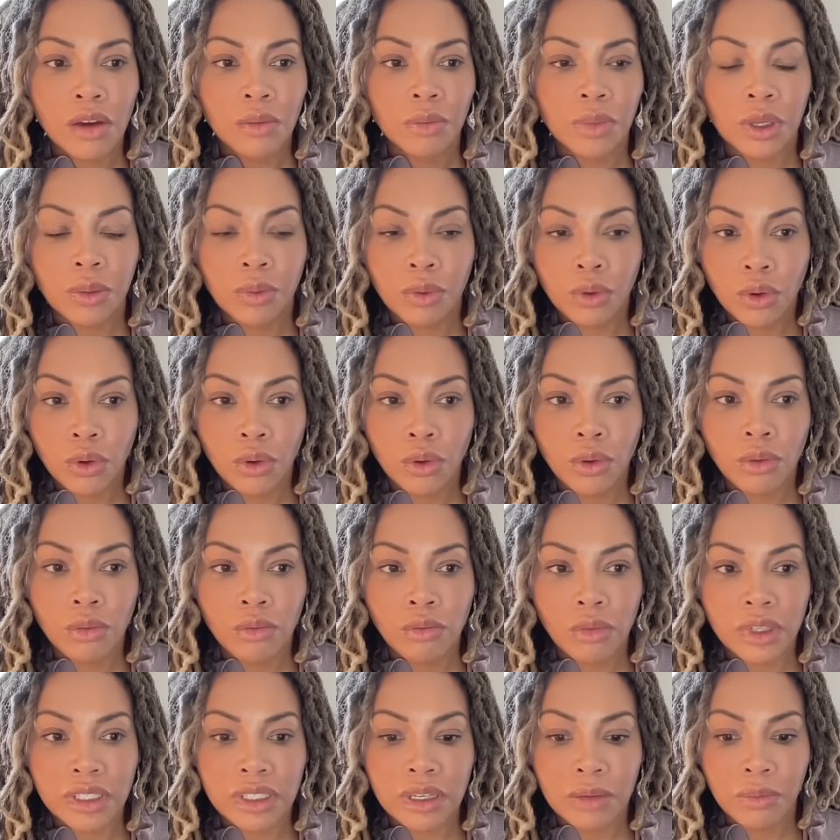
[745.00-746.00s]
People
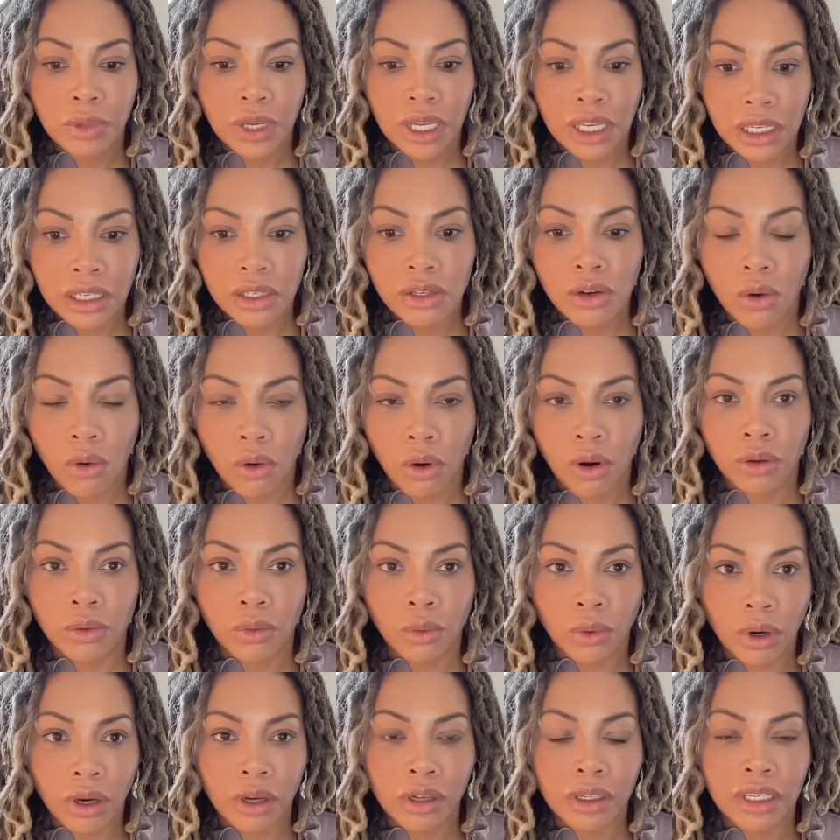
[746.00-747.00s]
who depend
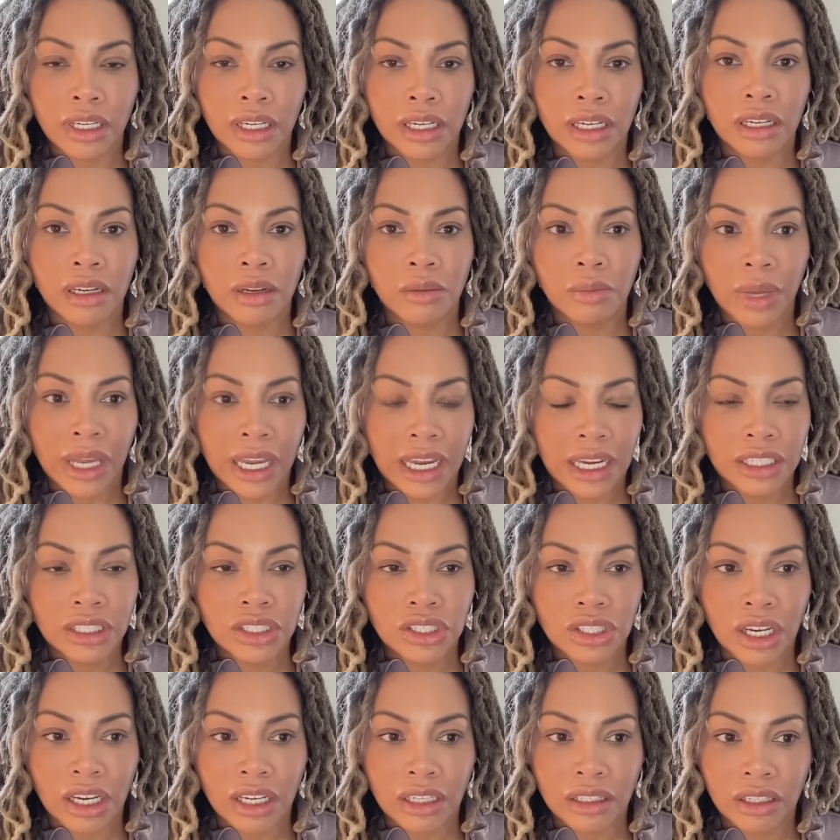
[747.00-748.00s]
on work, getting a
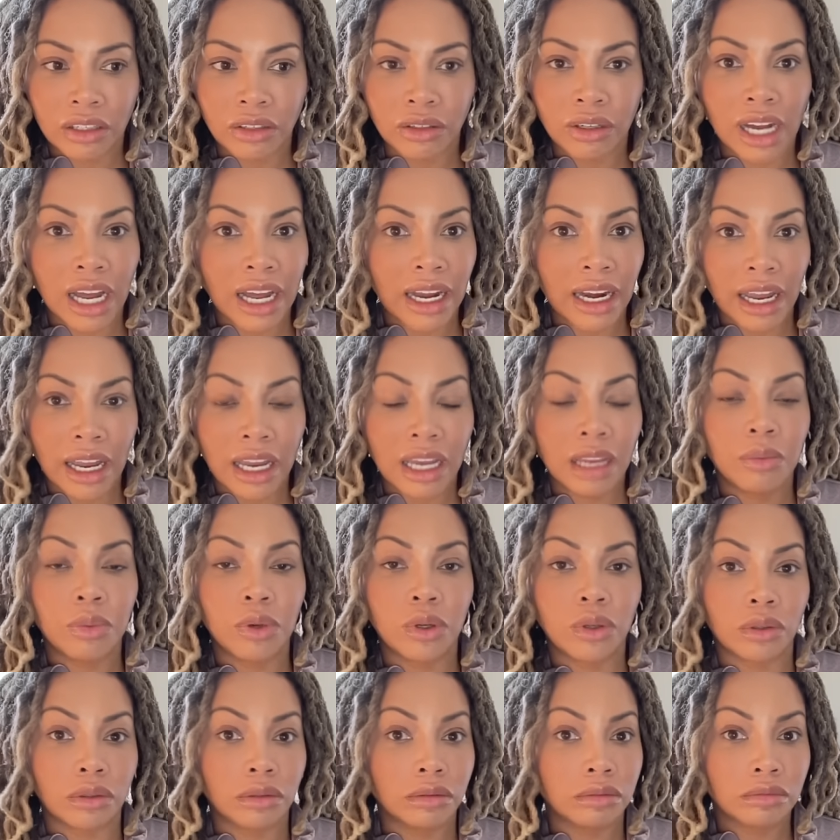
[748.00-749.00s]
paycheck, they're not
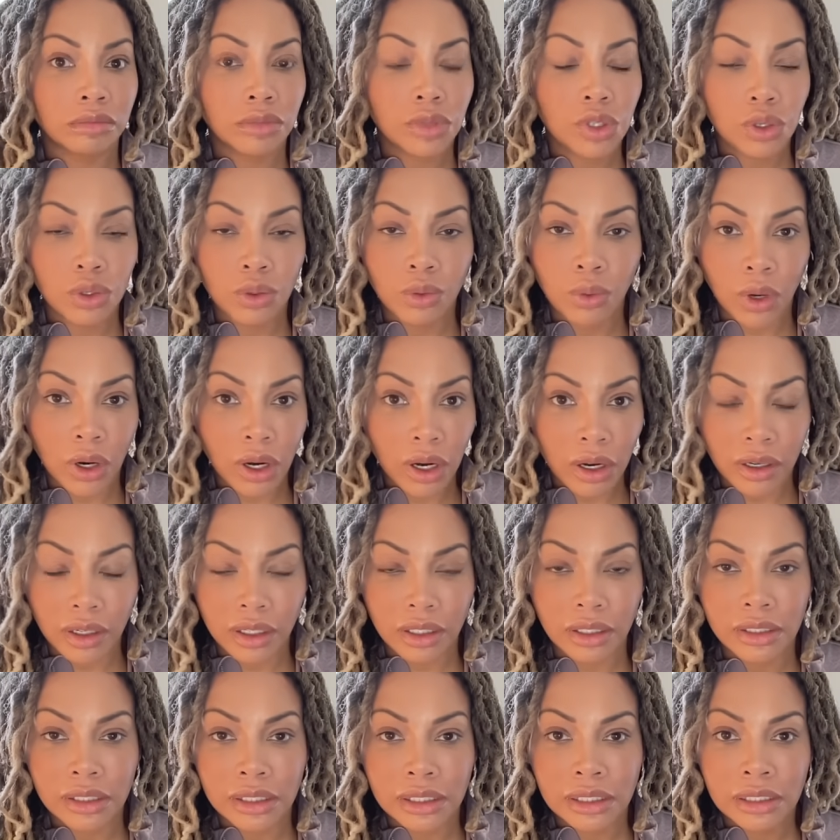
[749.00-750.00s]
able to
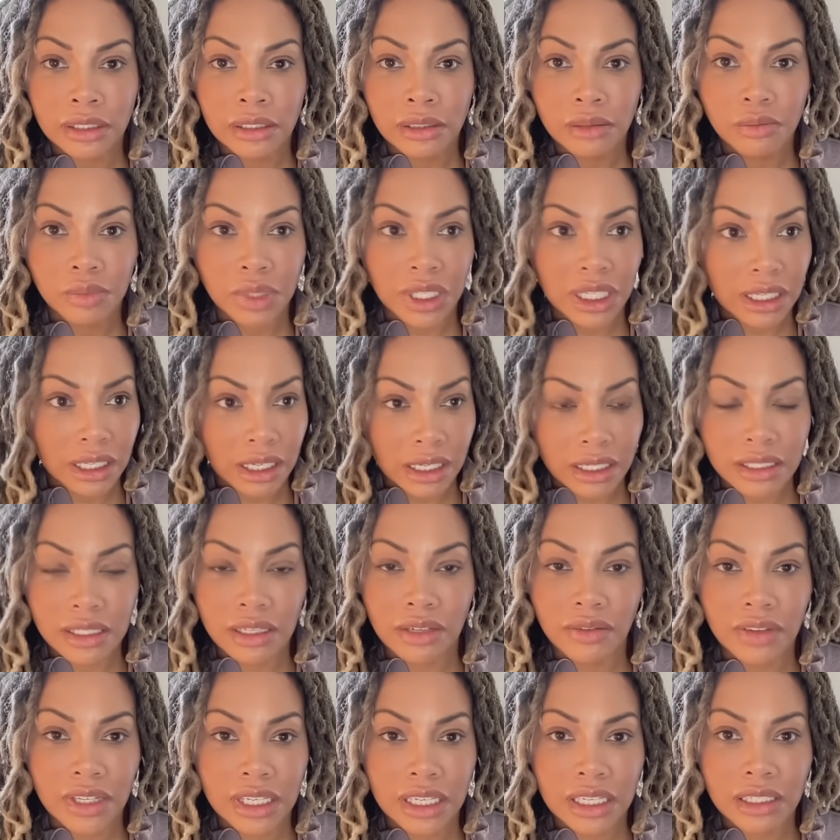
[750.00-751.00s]
work because
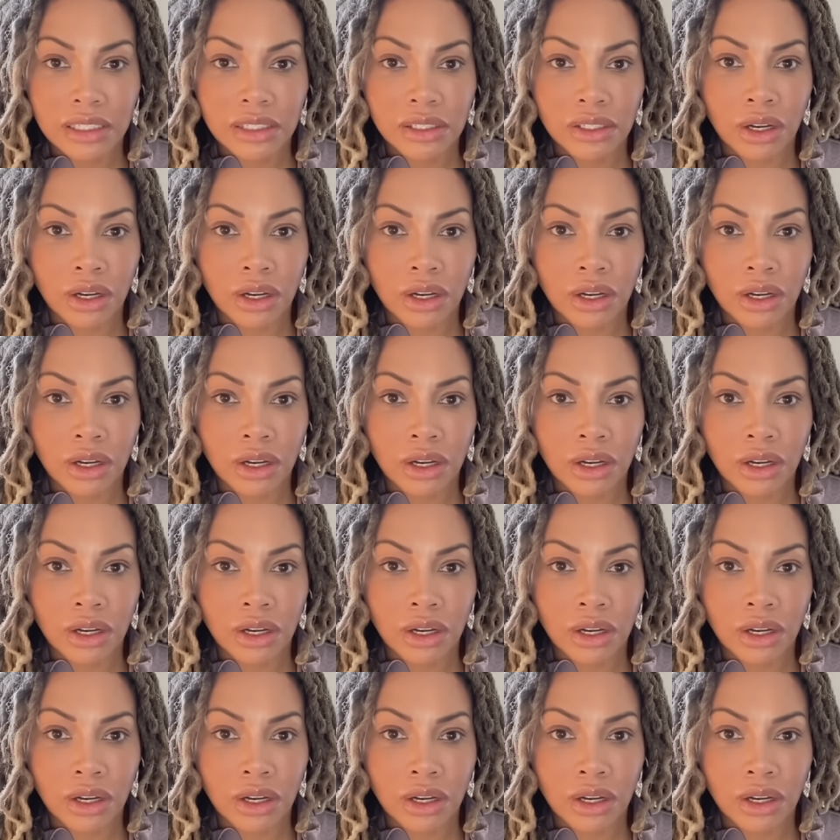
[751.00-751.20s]
of this.